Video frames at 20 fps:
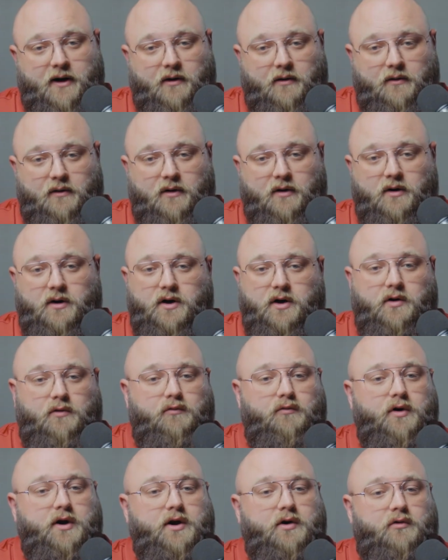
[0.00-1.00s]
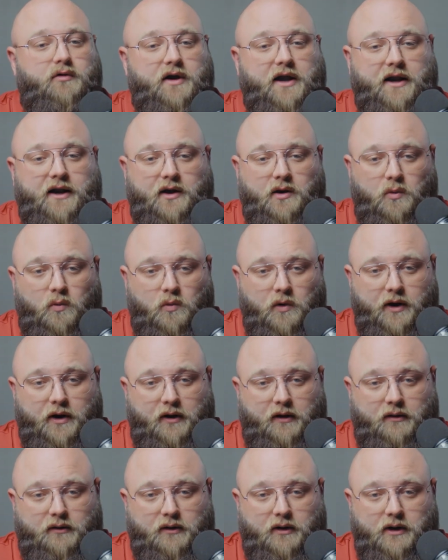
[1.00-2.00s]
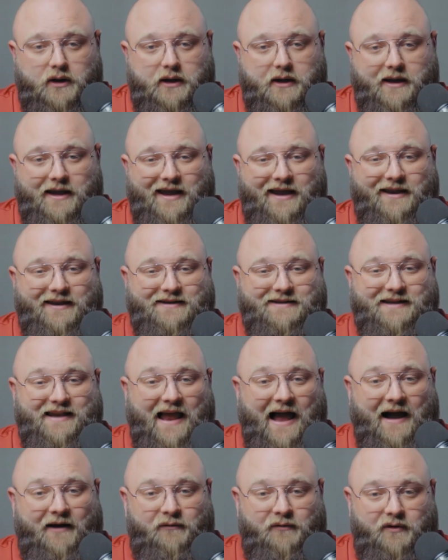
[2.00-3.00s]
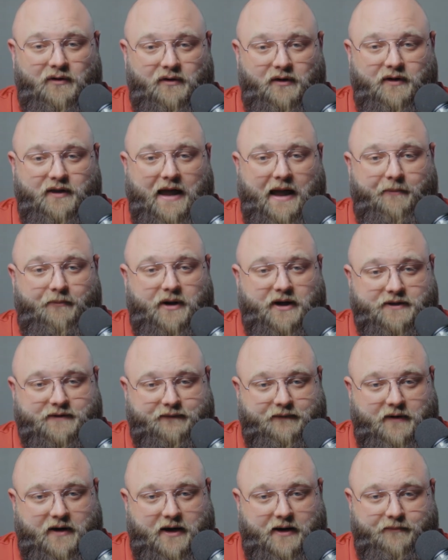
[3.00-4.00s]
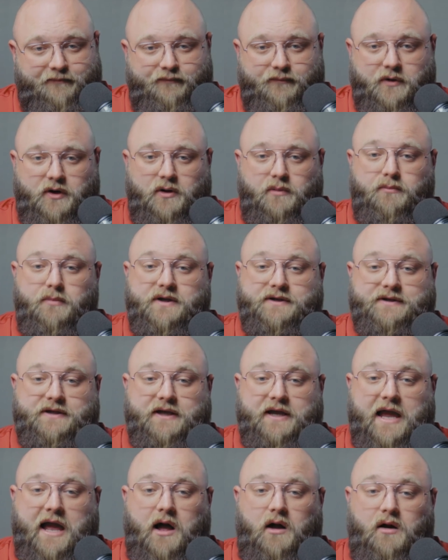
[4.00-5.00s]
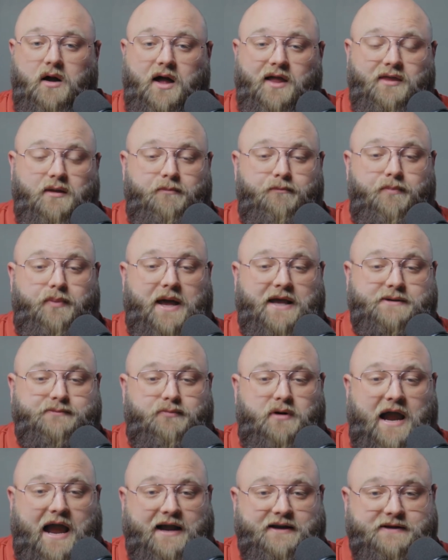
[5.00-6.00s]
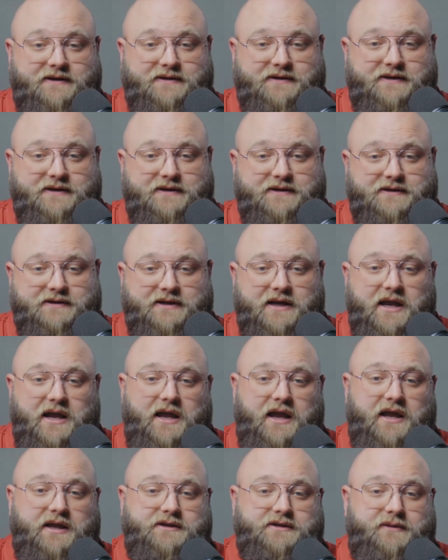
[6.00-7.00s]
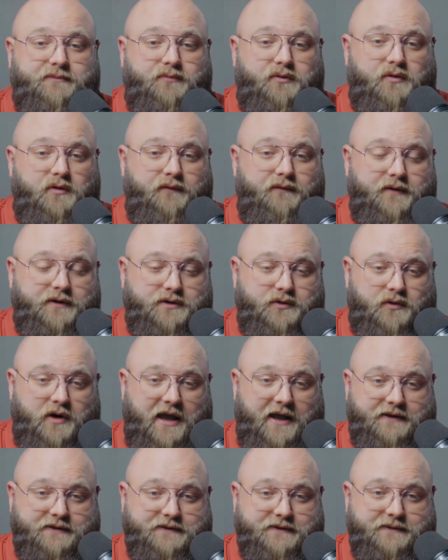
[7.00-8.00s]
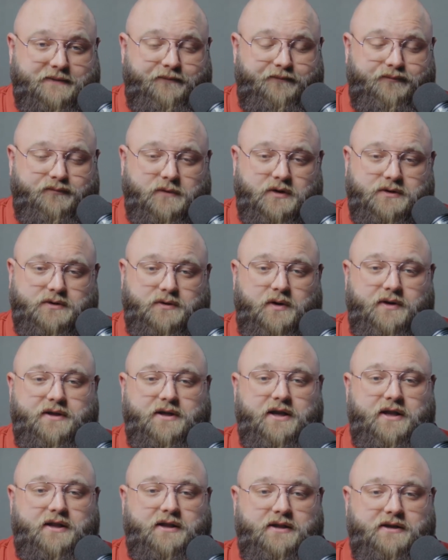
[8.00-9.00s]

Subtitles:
owner, you're recreating a wheel, and it's not really that much fun. You're missing out on the best practices and some proven trends. So at the end of the